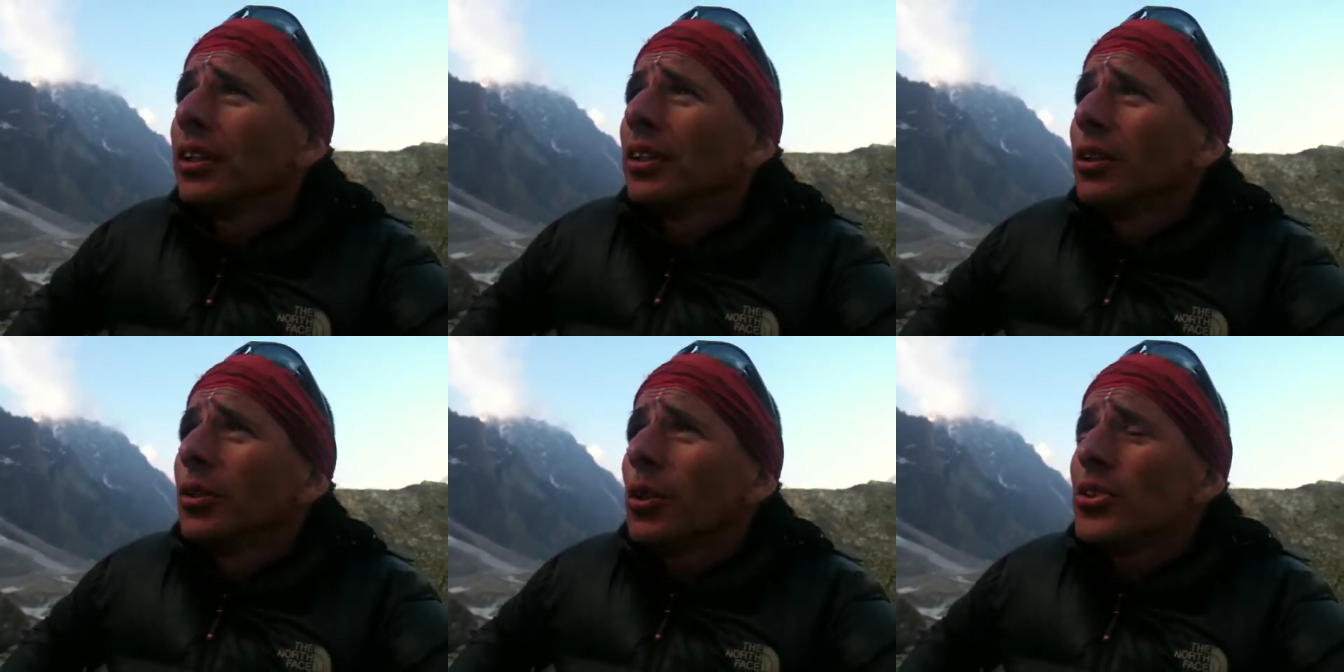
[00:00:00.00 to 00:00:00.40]

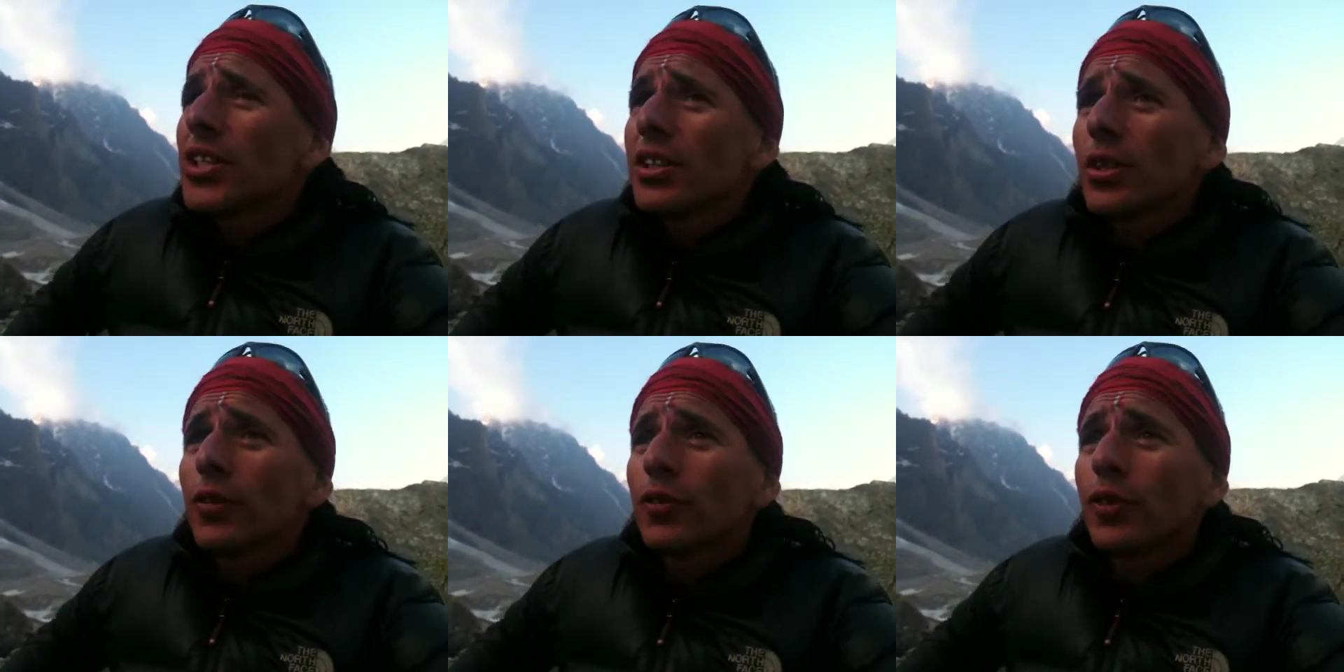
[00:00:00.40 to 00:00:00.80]
you know, a
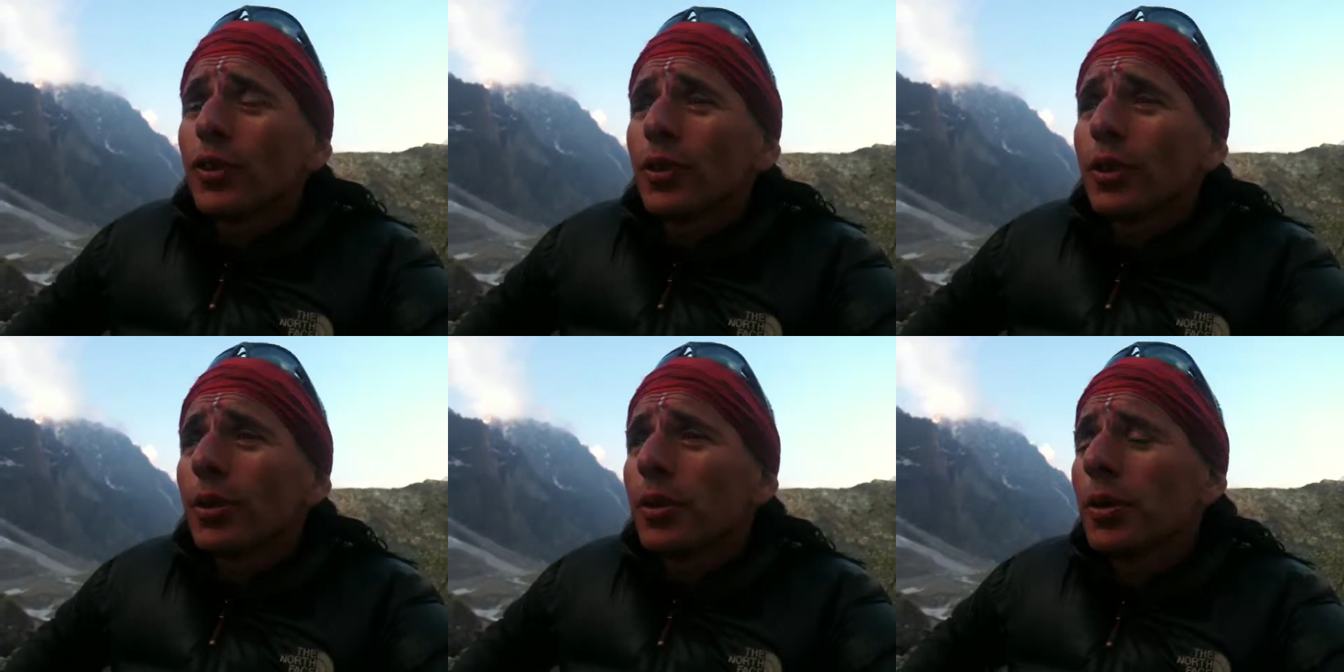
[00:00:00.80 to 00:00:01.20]
set of
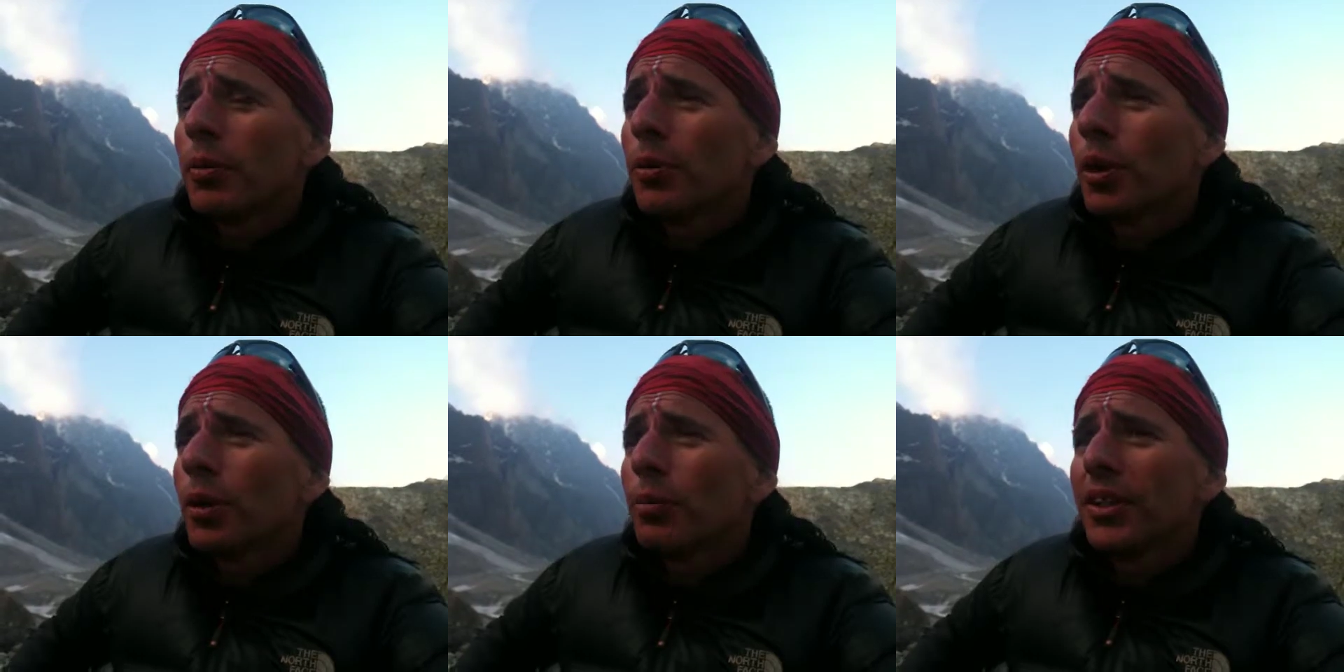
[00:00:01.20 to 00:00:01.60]
uh,
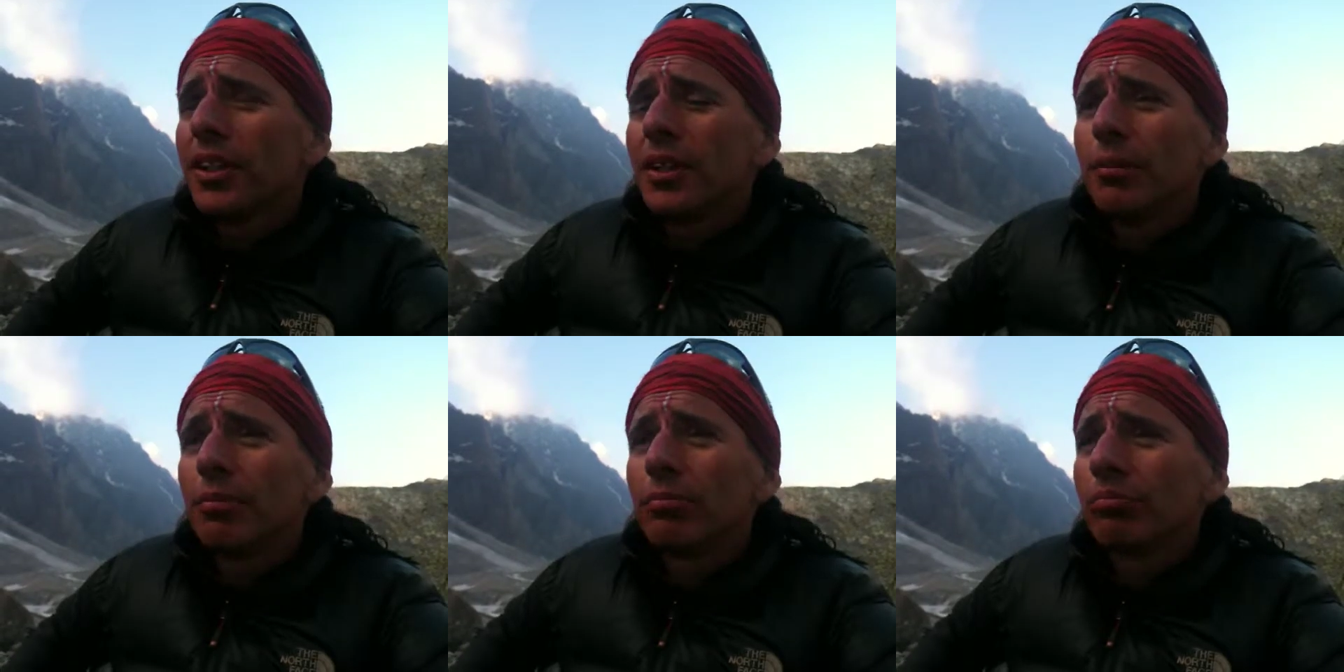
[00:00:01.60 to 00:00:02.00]

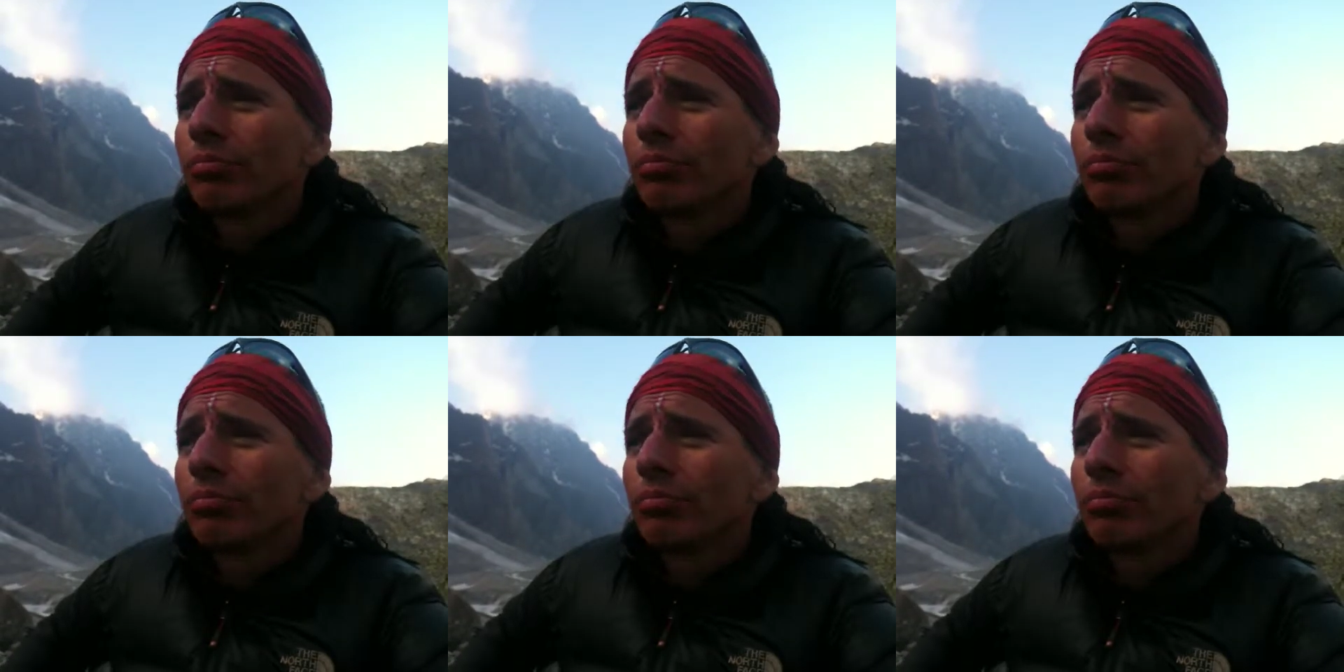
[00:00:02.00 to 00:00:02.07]
probably